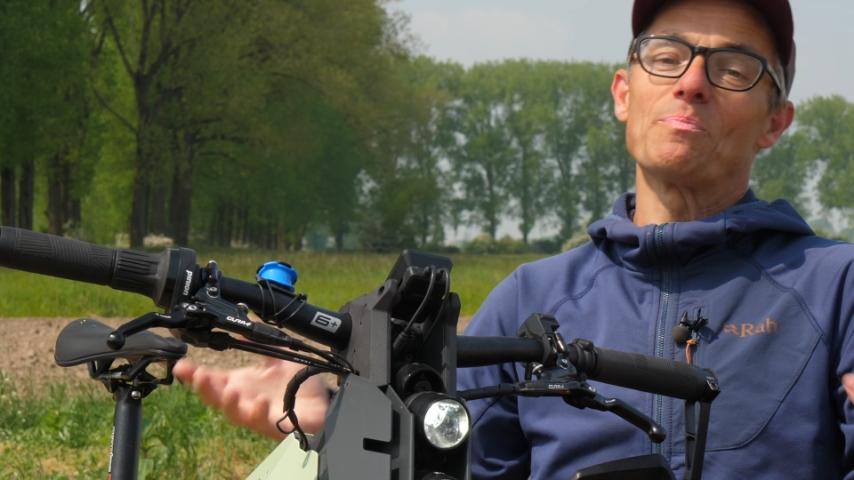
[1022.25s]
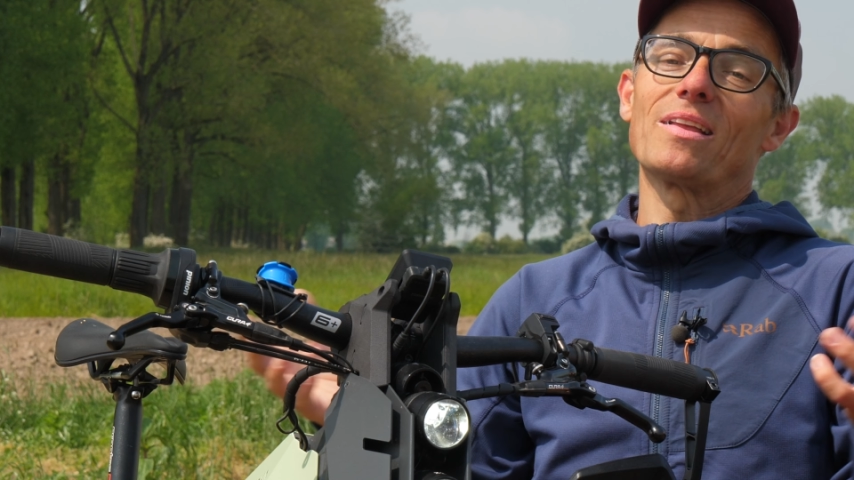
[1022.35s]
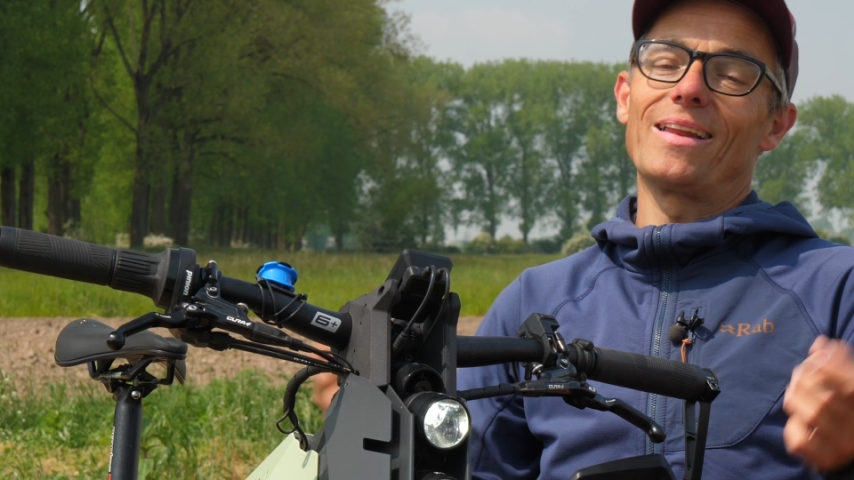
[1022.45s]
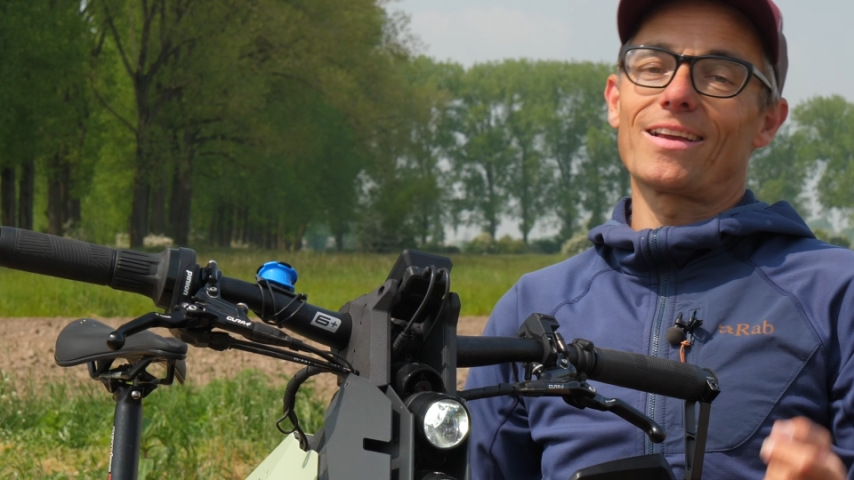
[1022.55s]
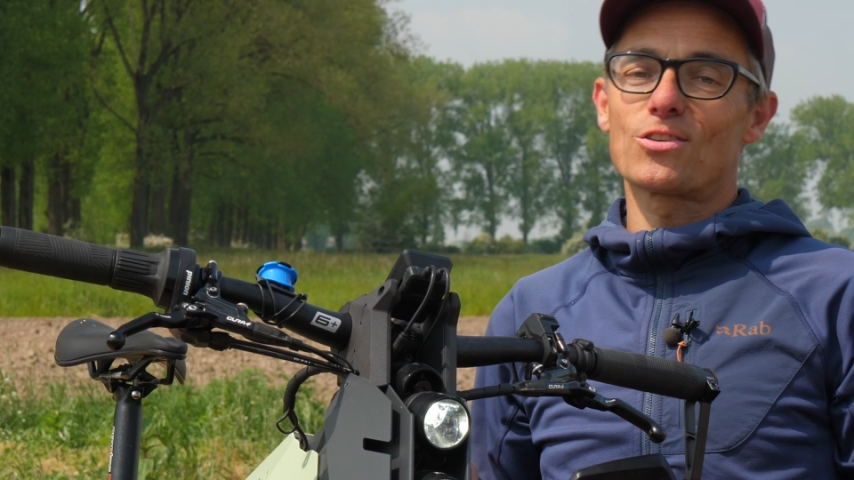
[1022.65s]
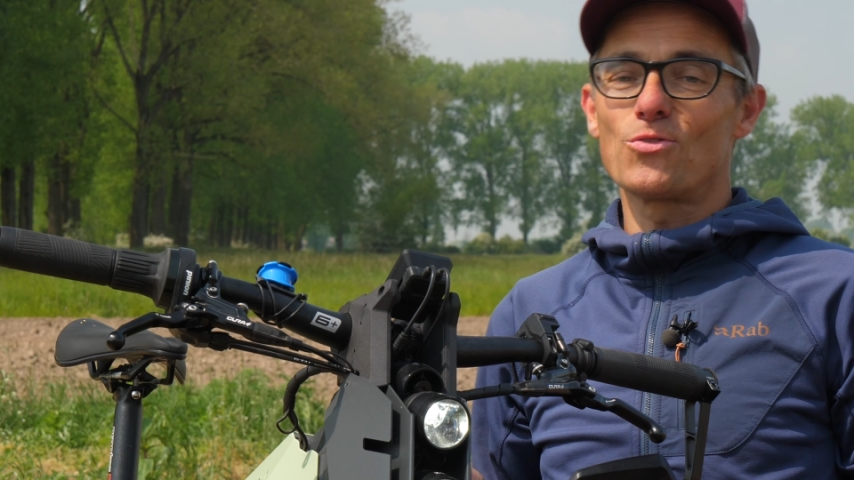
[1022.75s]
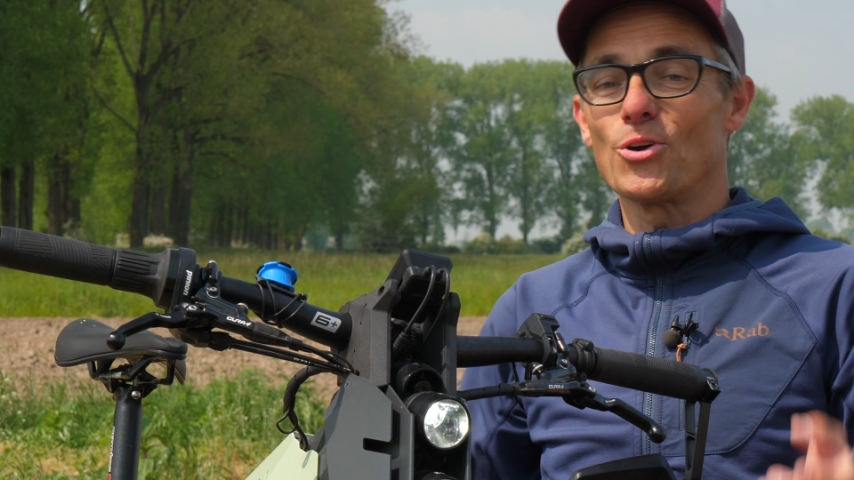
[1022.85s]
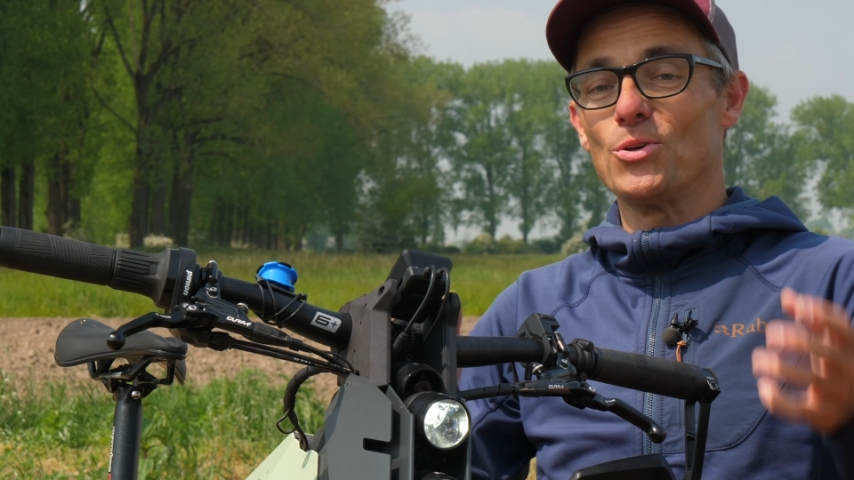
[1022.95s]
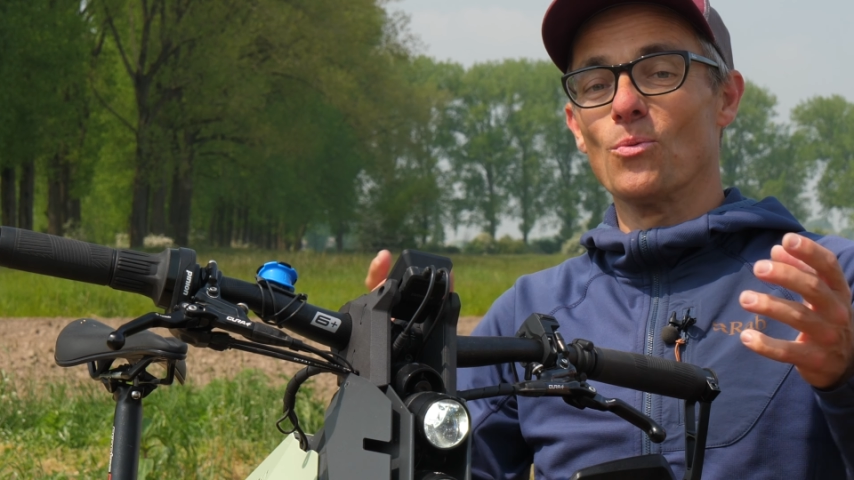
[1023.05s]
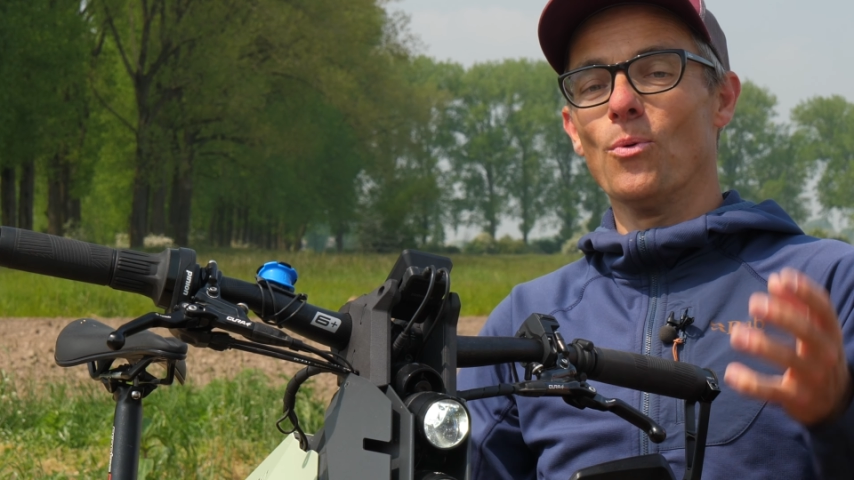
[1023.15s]
pedelec is
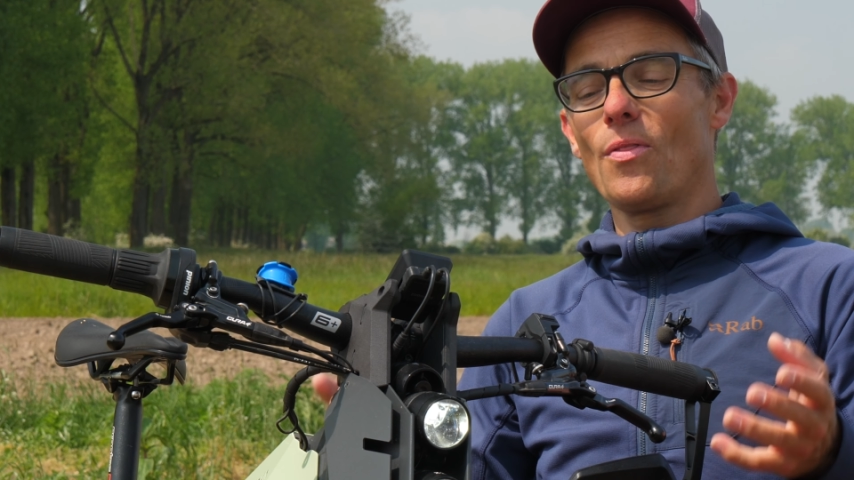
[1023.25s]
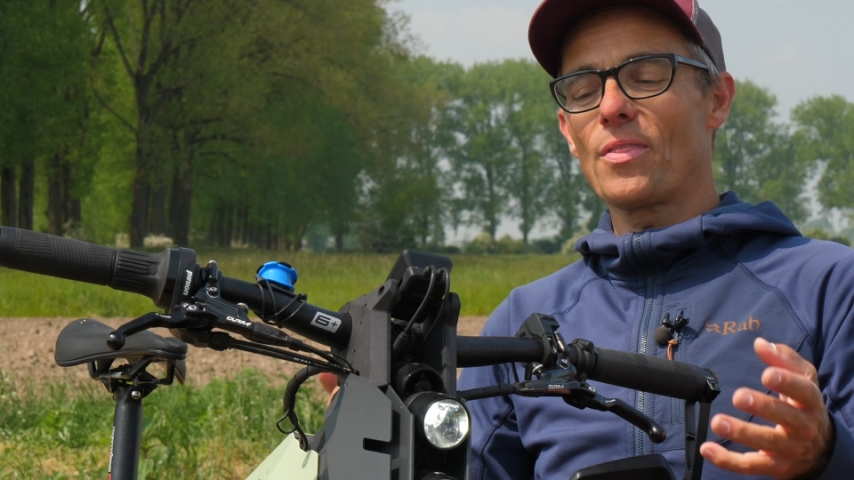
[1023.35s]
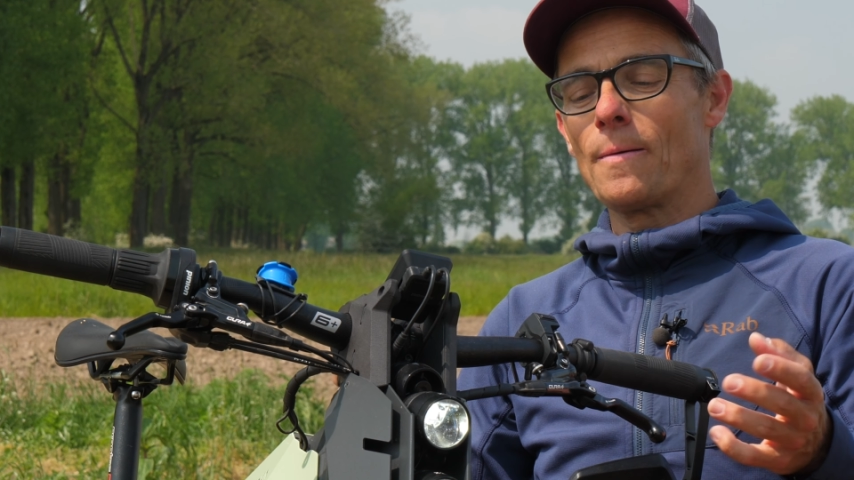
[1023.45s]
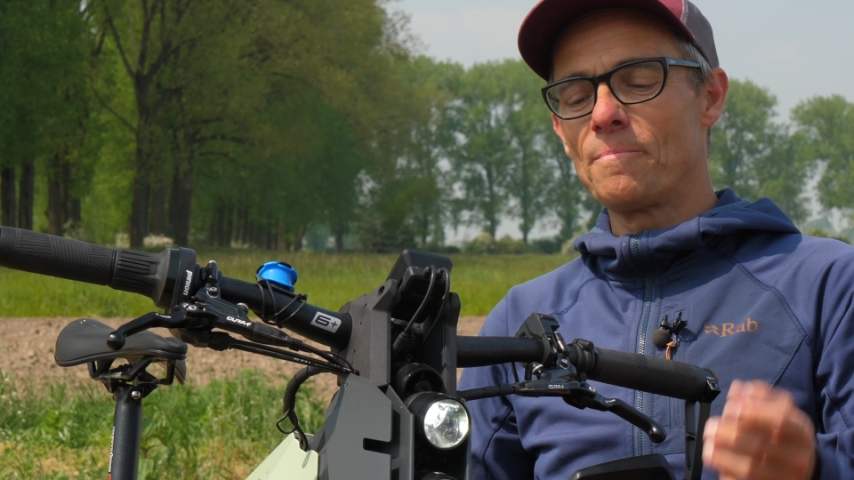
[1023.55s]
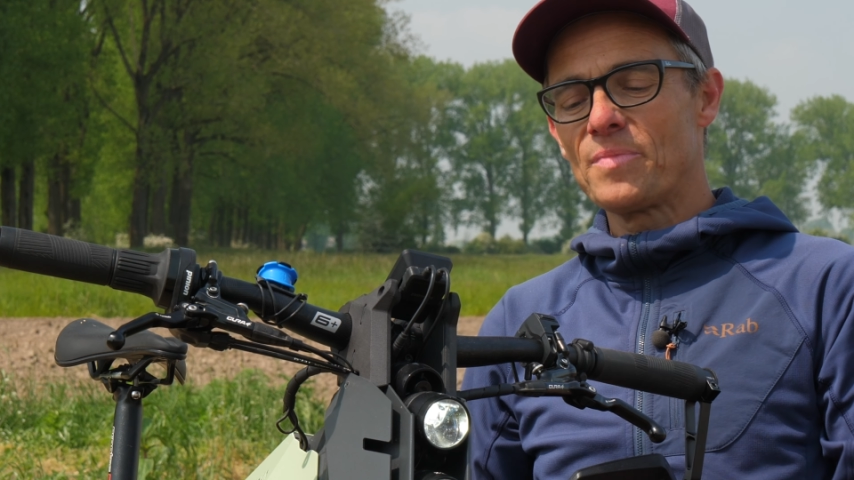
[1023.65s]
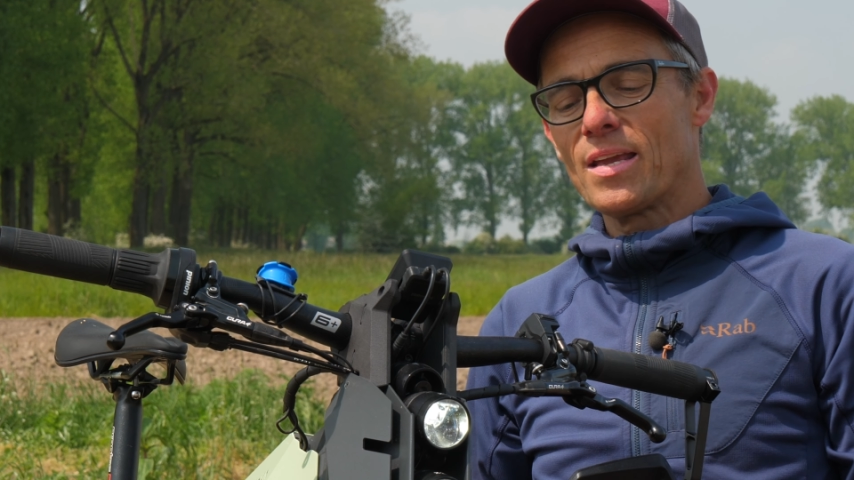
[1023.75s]
for, you want them,